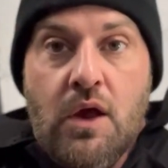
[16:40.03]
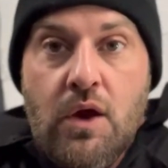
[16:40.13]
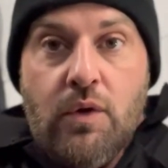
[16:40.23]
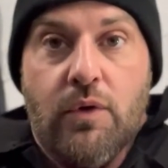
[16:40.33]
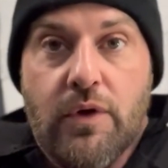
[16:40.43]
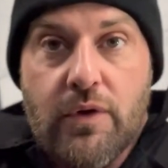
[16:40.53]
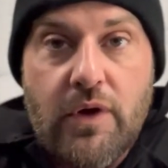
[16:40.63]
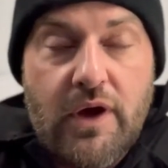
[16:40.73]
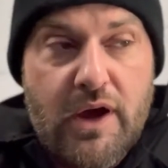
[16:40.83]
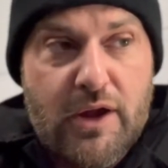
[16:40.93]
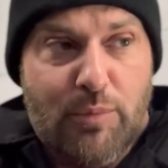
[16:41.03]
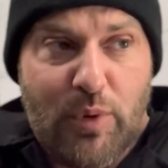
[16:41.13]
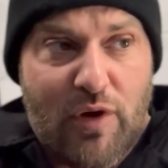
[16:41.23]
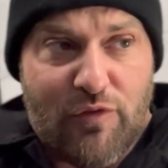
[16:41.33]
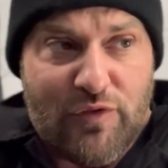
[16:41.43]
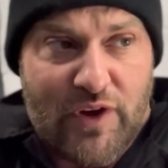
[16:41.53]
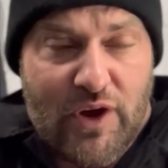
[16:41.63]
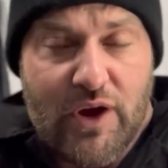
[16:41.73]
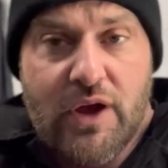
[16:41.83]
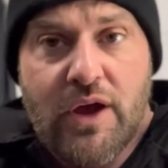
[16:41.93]
Well, I had a bit of
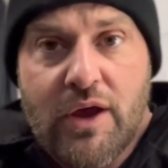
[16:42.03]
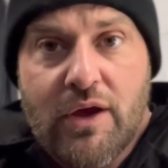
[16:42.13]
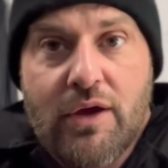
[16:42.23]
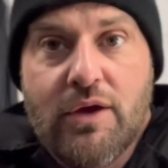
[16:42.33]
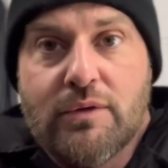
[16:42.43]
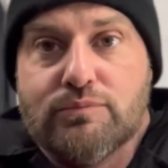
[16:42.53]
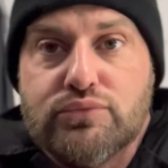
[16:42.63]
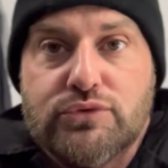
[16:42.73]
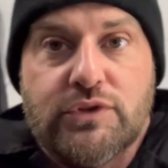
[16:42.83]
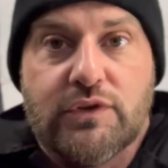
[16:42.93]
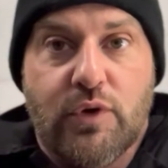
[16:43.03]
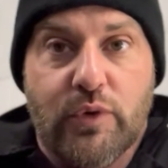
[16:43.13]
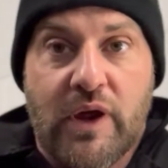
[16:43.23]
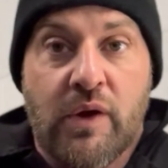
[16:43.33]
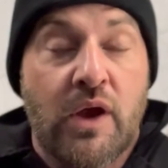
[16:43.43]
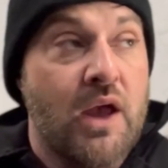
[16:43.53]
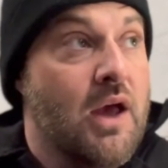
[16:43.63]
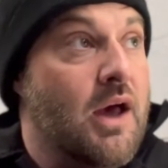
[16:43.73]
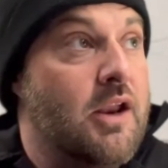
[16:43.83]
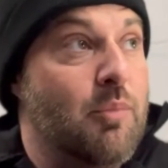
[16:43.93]
oh, it's cold now.
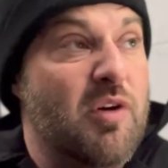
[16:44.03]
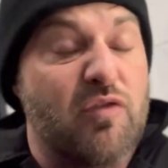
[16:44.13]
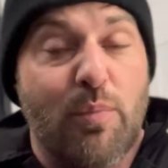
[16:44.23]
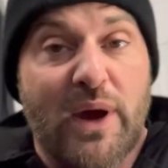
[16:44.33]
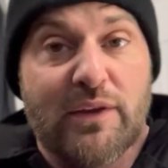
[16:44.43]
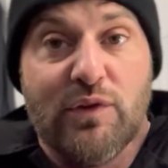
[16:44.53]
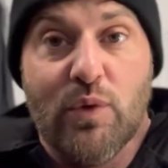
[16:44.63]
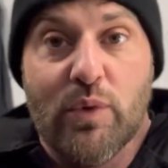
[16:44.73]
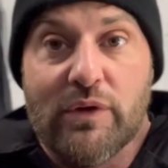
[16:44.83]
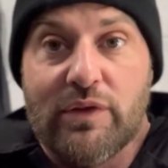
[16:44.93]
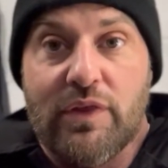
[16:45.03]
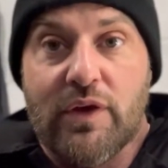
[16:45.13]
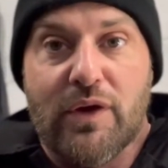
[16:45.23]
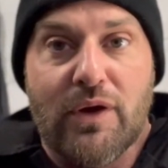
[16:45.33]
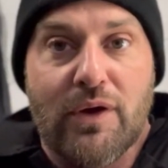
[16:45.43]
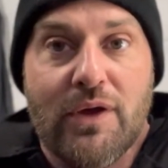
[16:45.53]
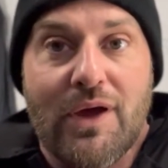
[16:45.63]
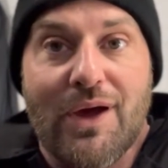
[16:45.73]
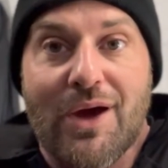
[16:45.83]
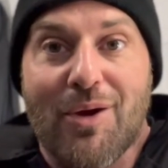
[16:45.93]
I had a bit of a battle with the
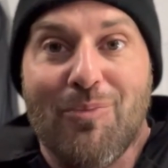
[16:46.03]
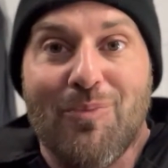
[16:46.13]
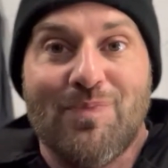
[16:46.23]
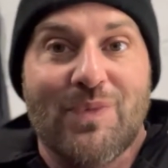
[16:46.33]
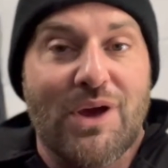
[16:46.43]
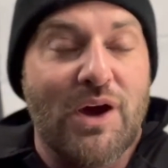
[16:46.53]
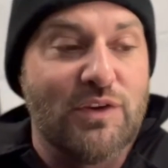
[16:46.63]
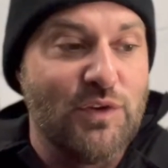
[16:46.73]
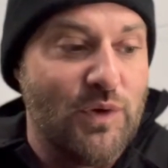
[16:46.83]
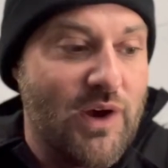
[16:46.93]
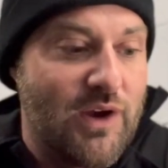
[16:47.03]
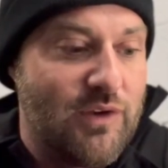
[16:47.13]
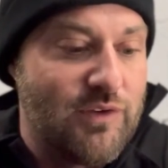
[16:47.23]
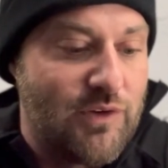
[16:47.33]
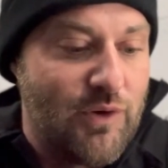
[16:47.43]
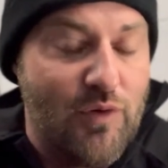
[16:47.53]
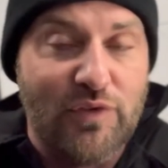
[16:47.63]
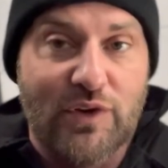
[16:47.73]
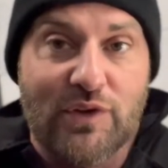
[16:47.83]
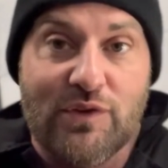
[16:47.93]
axle nut, as you
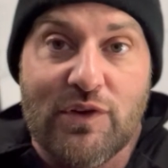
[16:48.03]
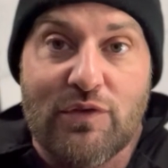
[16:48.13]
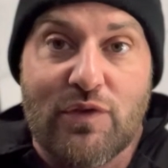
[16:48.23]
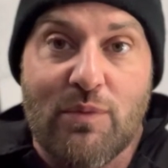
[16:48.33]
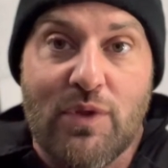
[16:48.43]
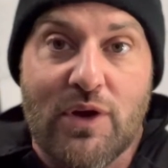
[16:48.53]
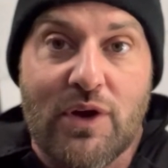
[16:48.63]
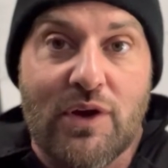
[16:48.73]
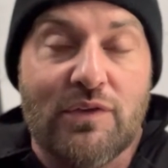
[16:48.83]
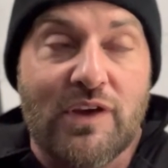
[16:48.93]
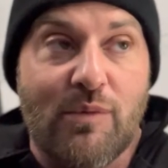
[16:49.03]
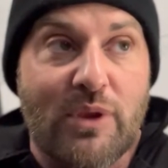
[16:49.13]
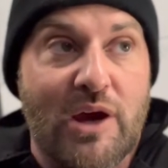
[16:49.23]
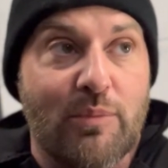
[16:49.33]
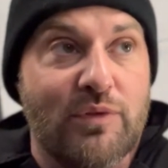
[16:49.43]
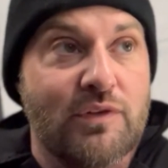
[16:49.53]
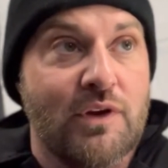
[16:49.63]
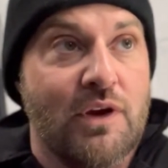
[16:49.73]
hopefully could see from the time lapse.